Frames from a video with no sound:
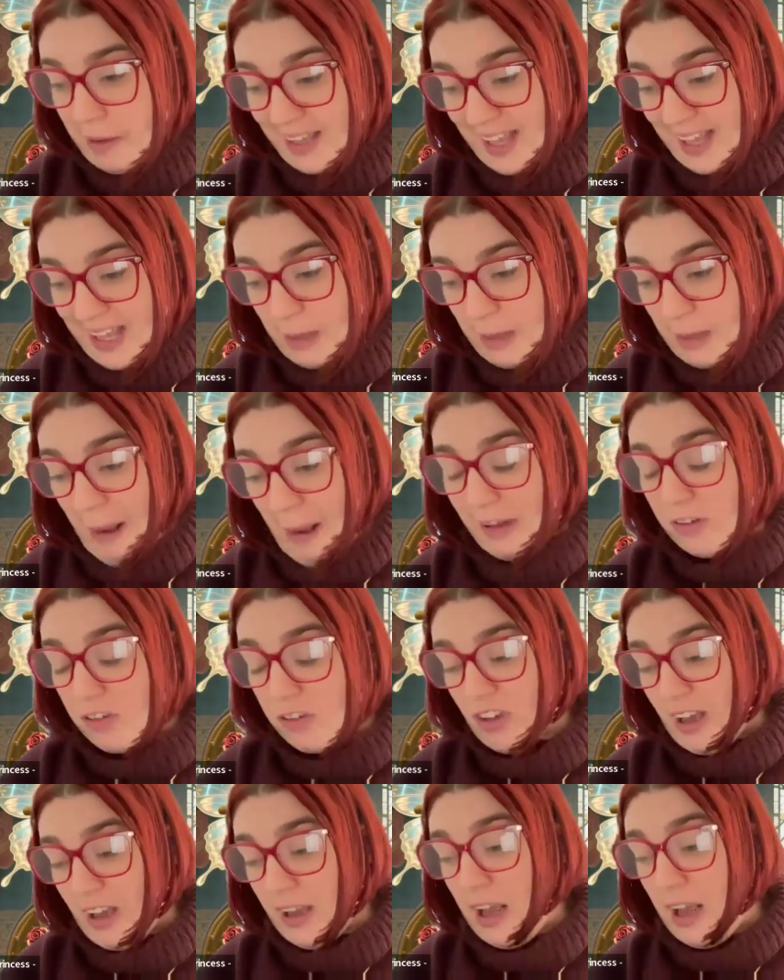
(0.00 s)

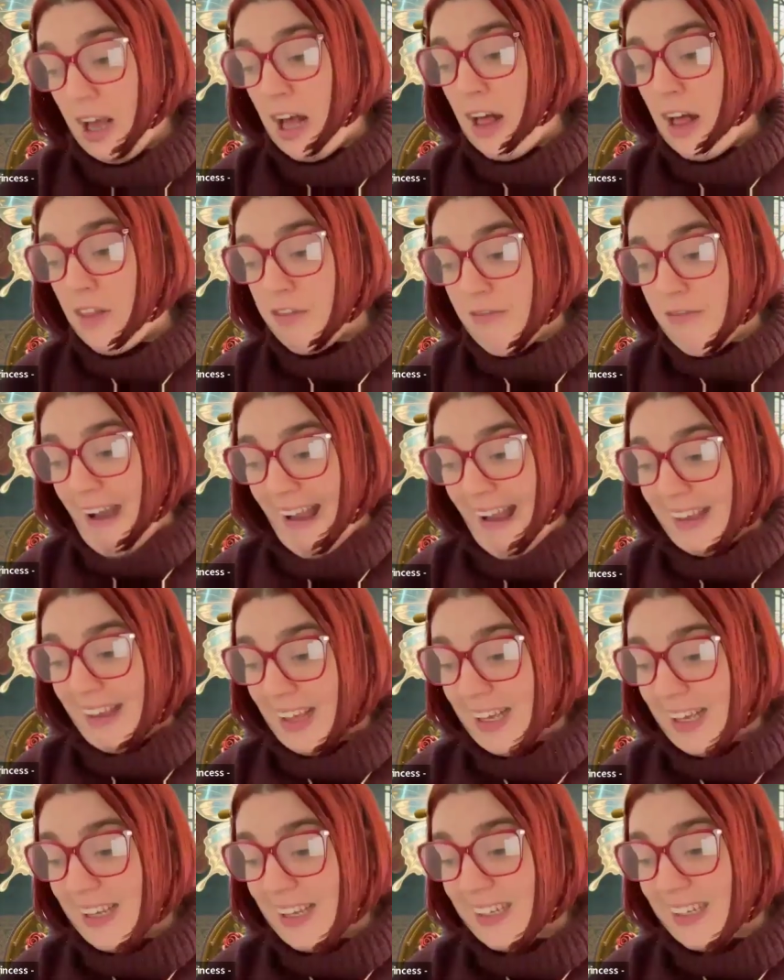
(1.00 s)
suspension,
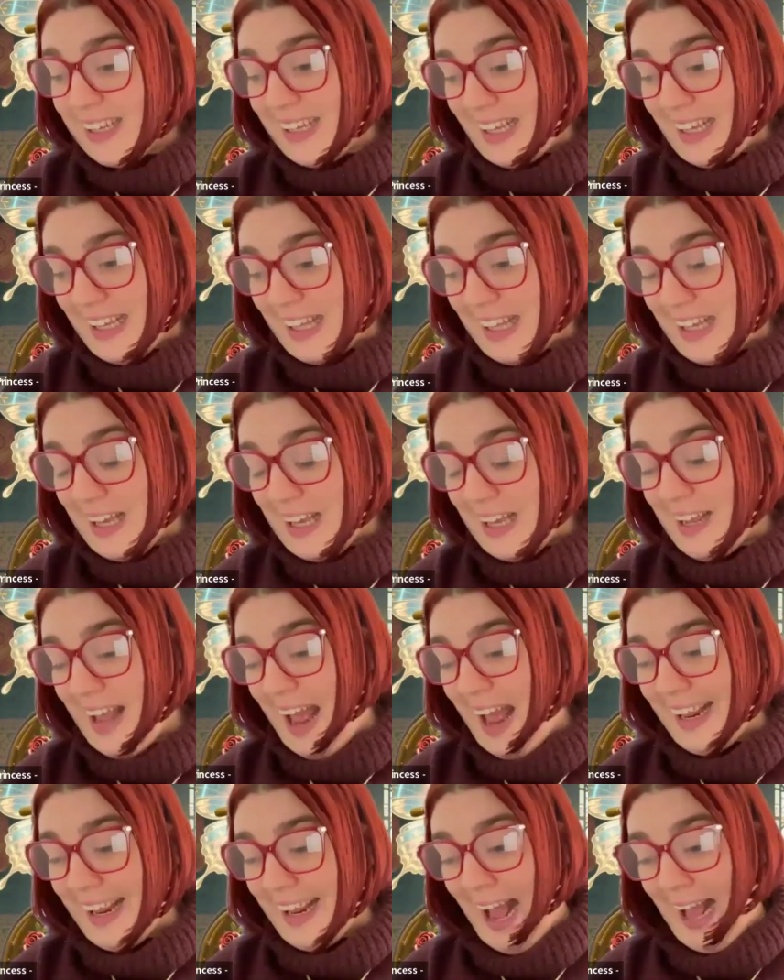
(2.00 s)
threatening
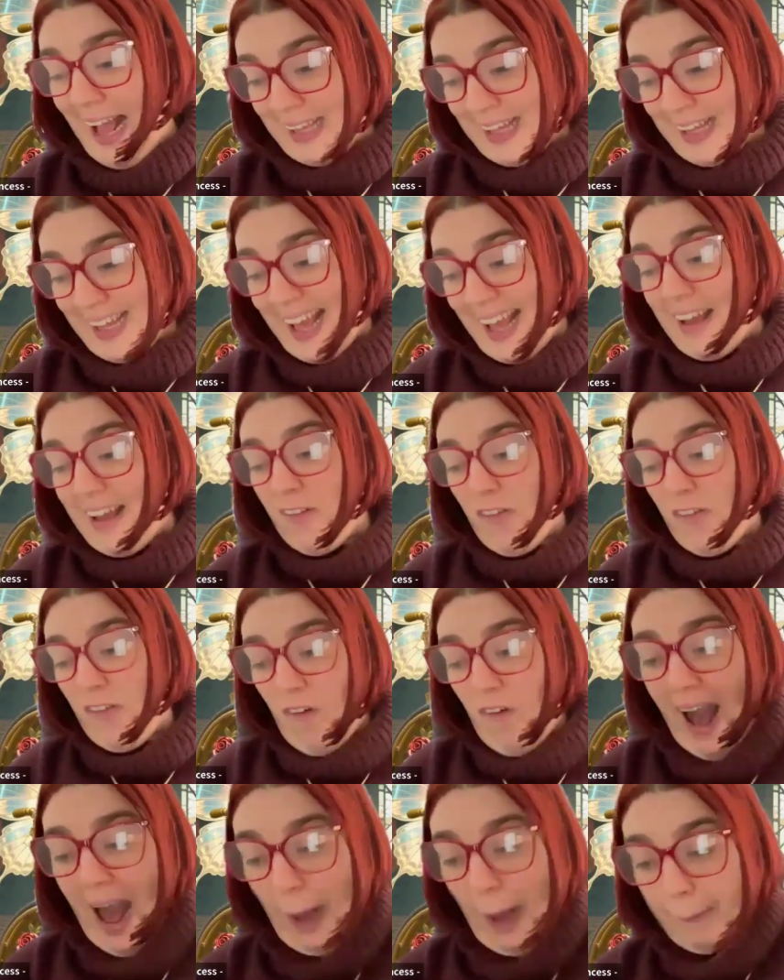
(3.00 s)
dynastic
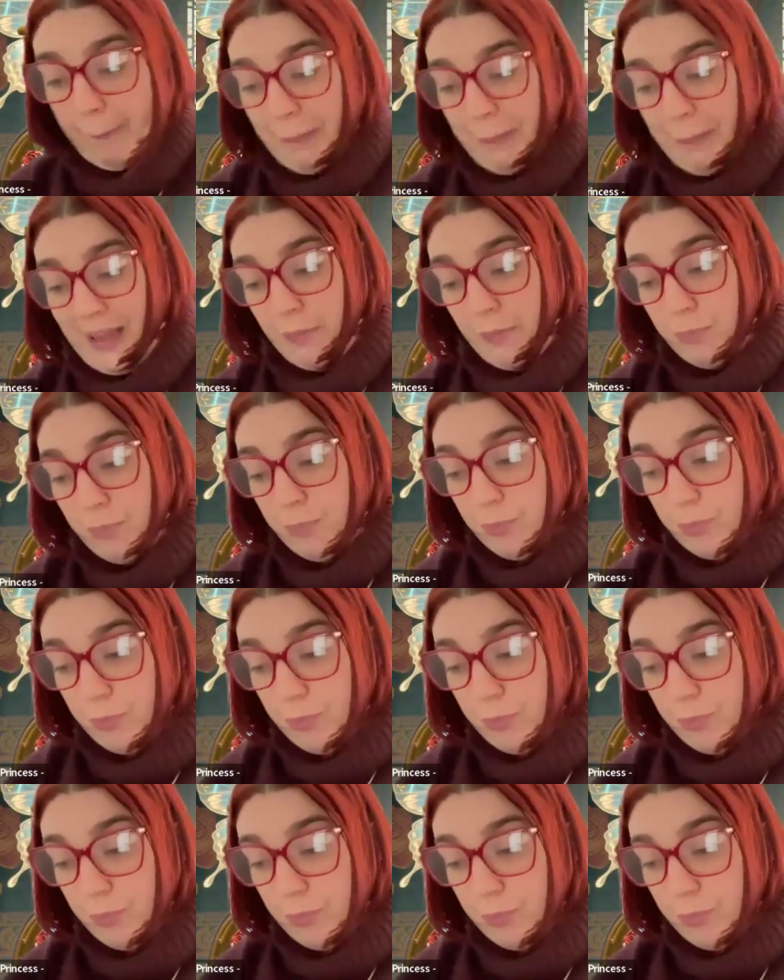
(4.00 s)
collapse.